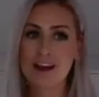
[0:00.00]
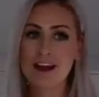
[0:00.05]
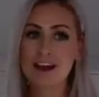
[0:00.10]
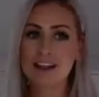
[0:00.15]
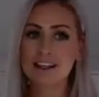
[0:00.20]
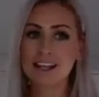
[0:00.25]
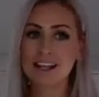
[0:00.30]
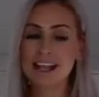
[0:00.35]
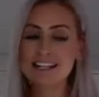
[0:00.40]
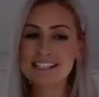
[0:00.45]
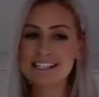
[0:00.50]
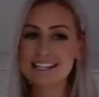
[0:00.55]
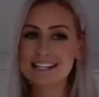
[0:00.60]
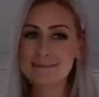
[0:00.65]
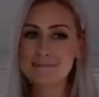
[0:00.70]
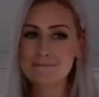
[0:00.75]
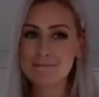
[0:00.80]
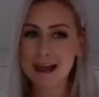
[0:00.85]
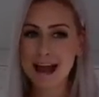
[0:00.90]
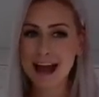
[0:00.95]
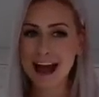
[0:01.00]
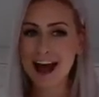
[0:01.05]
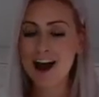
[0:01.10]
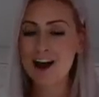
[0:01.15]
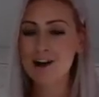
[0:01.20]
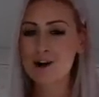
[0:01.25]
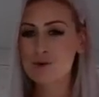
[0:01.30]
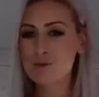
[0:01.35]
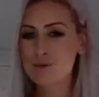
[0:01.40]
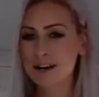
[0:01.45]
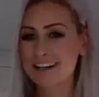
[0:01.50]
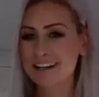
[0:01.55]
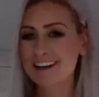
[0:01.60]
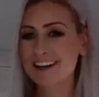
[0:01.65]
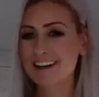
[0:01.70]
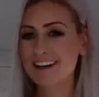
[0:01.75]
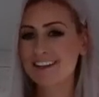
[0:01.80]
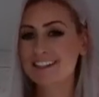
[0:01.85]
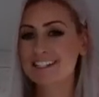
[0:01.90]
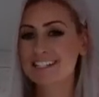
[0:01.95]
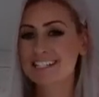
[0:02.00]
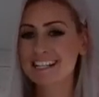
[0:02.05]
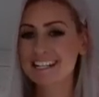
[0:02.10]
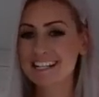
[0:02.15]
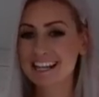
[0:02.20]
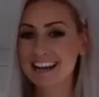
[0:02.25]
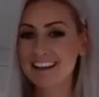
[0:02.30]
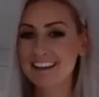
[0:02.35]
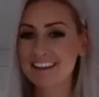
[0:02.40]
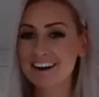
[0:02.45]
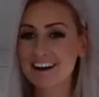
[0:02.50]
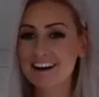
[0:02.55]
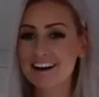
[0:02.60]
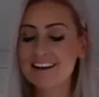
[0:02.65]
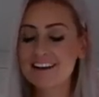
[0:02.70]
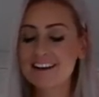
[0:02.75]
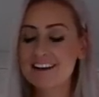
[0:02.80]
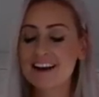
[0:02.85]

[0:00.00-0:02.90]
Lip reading: Let's empower one another together.